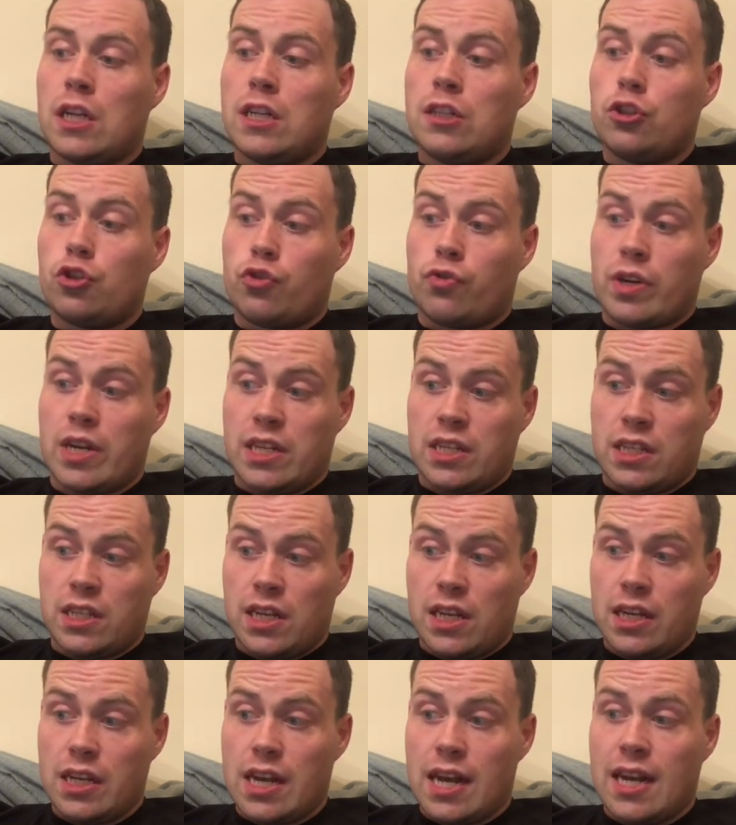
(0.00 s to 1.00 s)

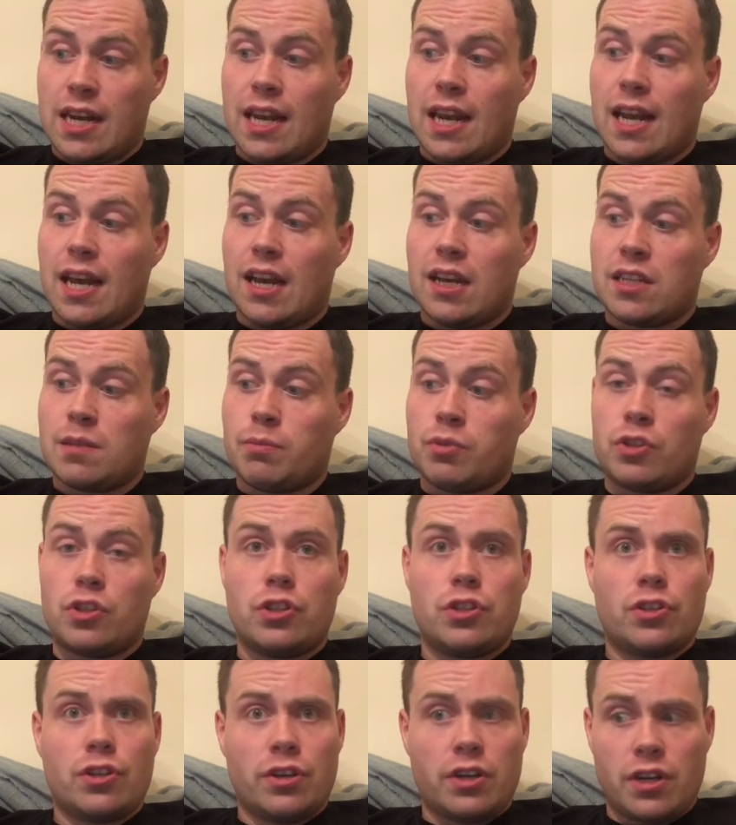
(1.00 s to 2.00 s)
Interesting. And last but
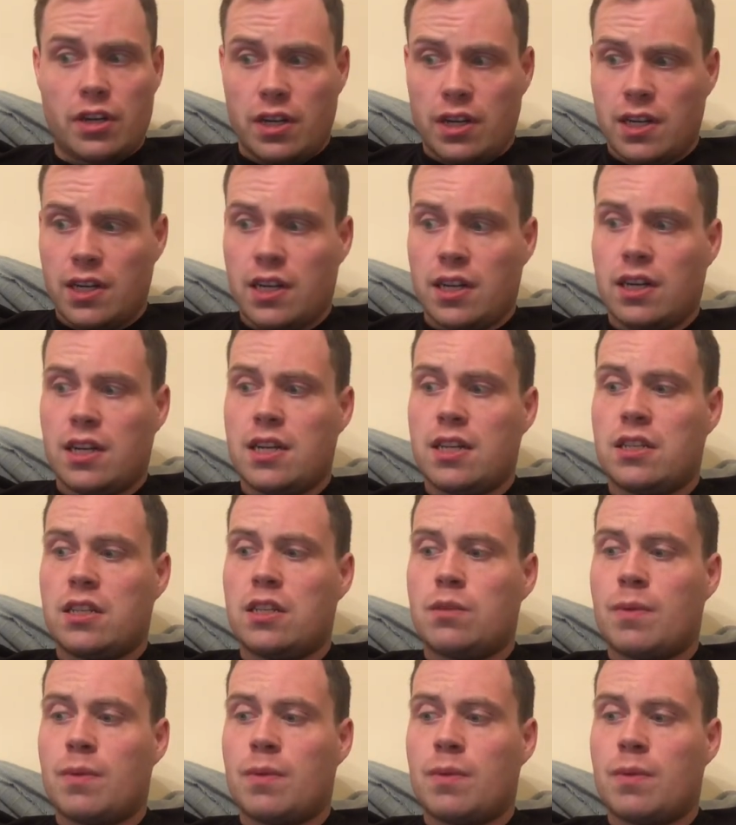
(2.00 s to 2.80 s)
certainly not least,